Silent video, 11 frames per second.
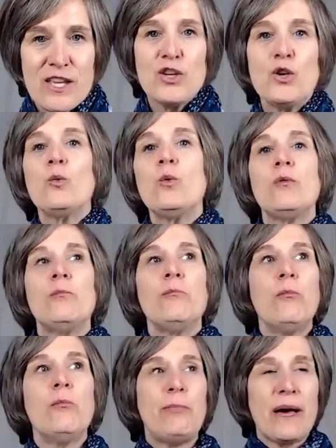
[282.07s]
You will
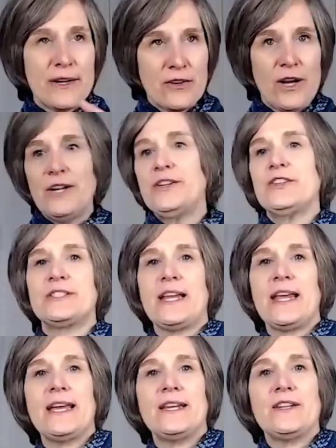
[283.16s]
better
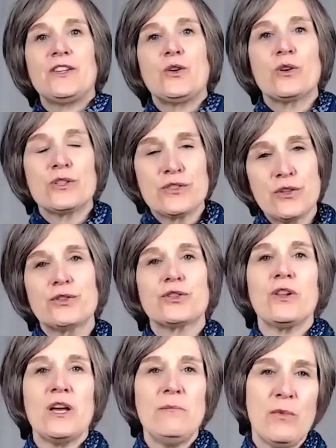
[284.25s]
understand your
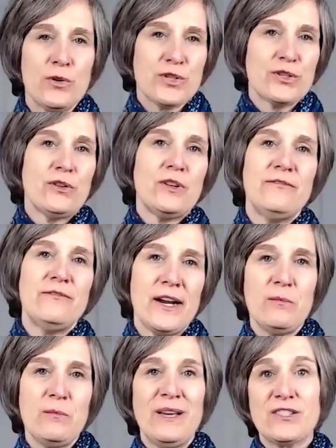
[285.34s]
social, emotional,
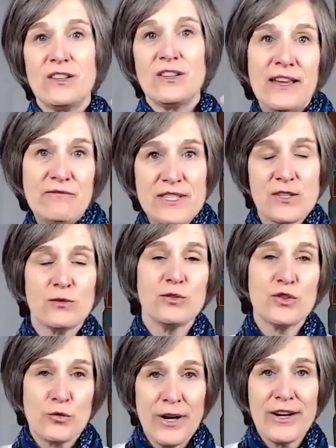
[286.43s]
environmental, and physical
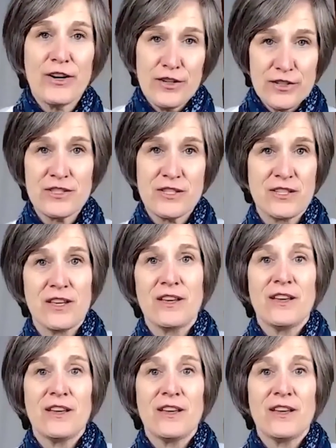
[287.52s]
triggers